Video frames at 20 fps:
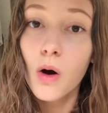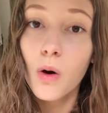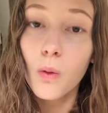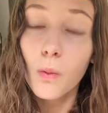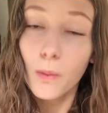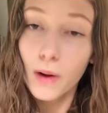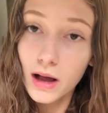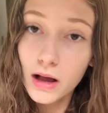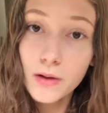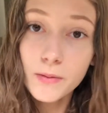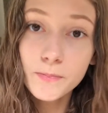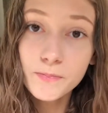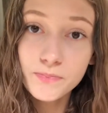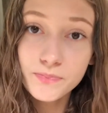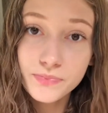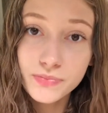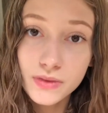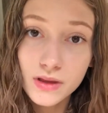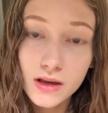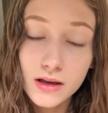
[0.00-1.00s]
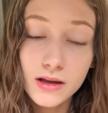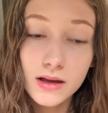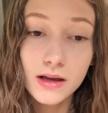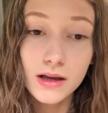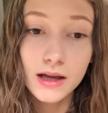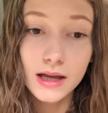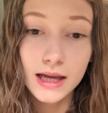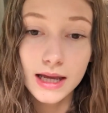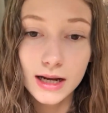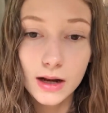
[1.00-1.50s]
Well,
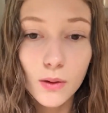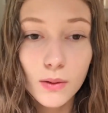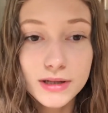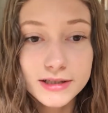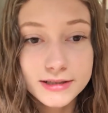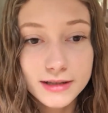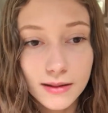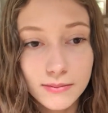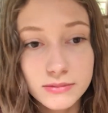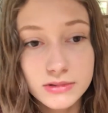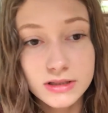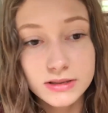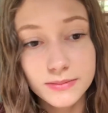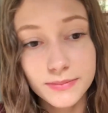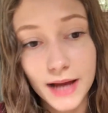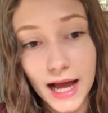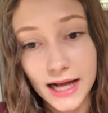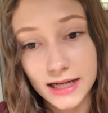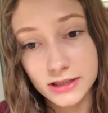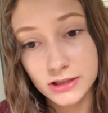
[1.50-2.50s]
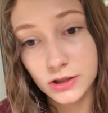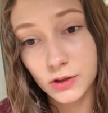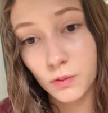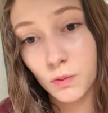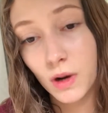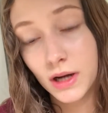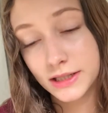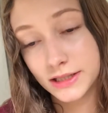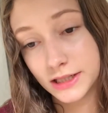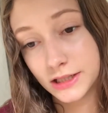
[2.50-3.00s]
it always comes back to
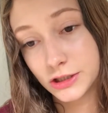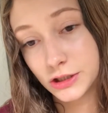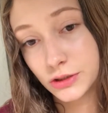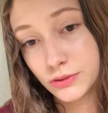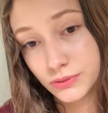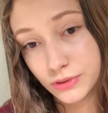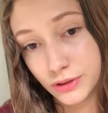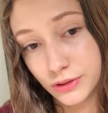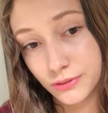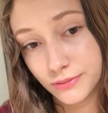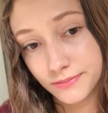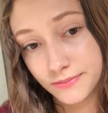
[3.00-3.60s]
what did you do?